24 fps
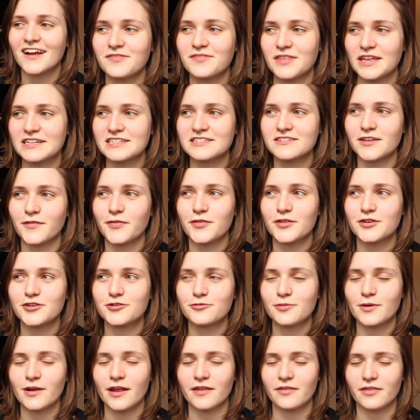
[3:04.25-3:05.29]
That is not the
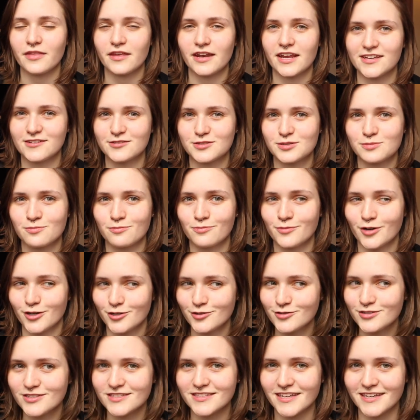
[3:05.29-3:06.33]
Twitter that I use
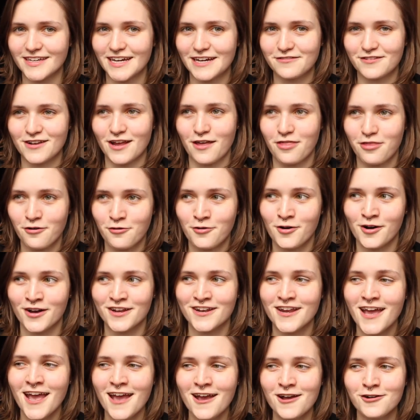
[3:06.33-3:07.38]
most. I have another
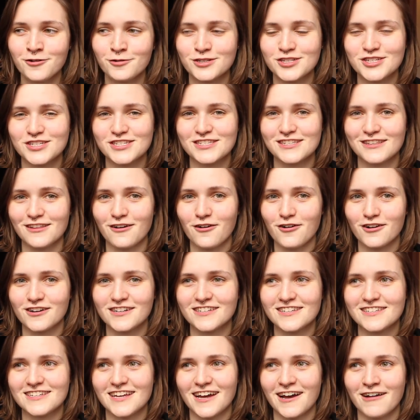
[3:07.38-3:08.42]
one which is
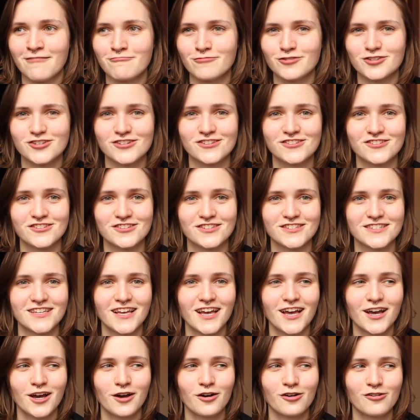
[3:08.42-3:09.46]
locked, which is just
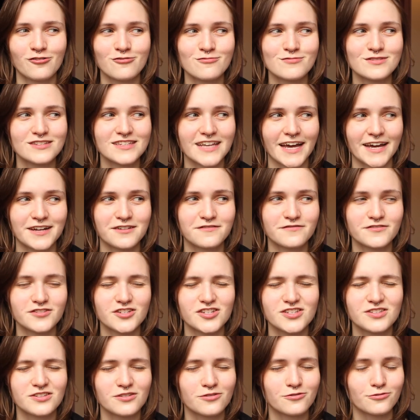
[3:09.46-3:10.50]
almost kind of
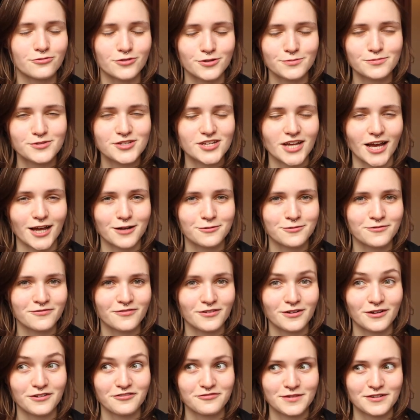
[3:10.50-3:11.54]
just a group chat with a
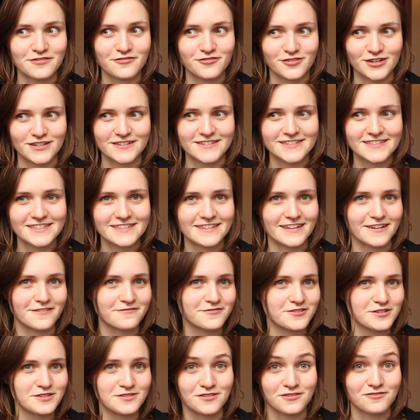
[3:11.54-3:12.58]
lot of my friends that I've
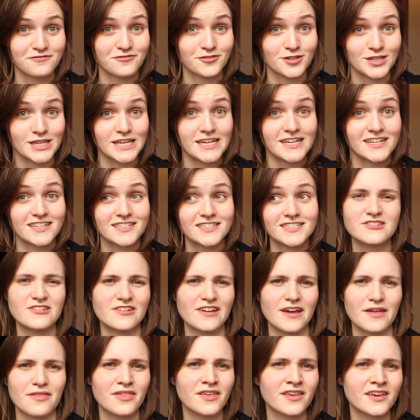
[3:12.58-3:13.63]
just known for years. So
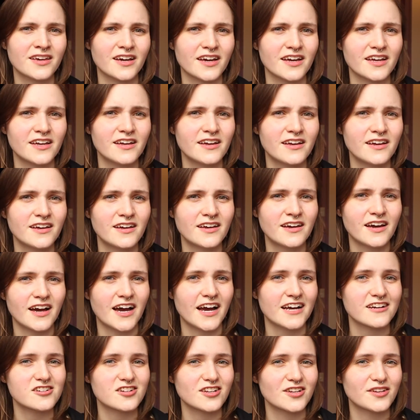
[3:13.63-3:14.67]
yeah, I think I
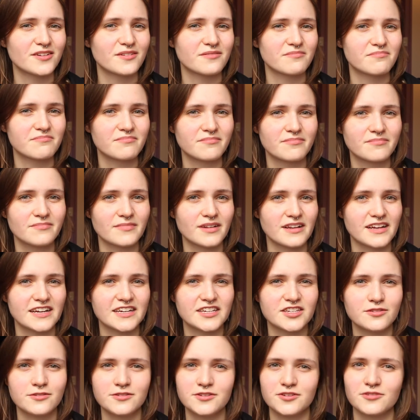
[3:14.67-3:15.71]
actually
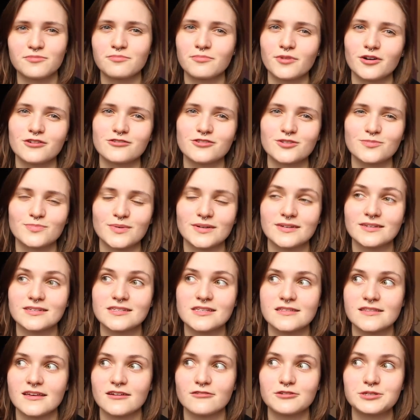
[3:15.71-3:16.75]
like YouTube most
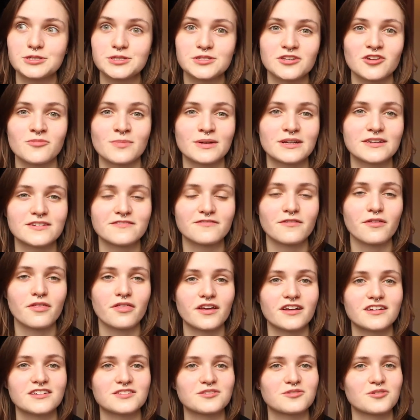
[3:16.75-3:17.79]
because there are so many different
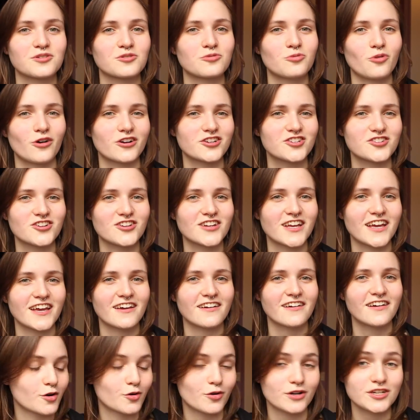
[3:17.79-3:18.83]
things you can watch on
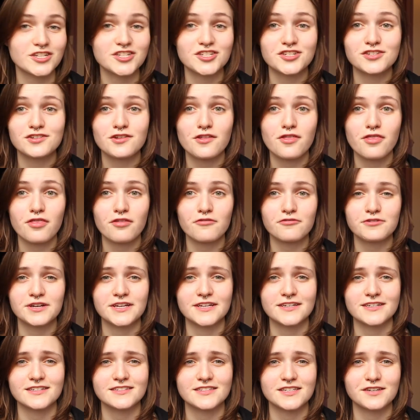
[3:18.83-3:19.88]
here. Question
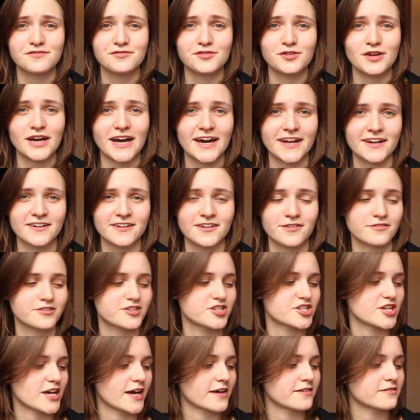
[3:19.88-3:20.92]
3 is, if you had another
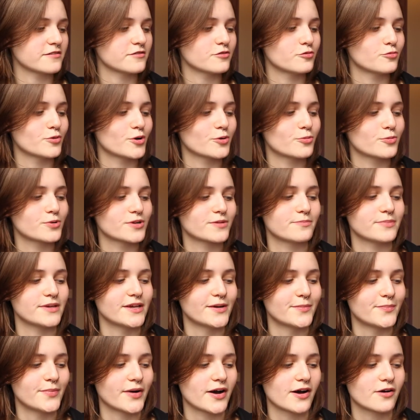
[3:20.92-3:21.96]
channel, what would it be
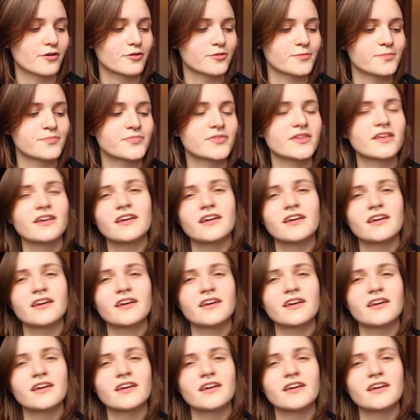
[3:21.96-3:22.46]
about?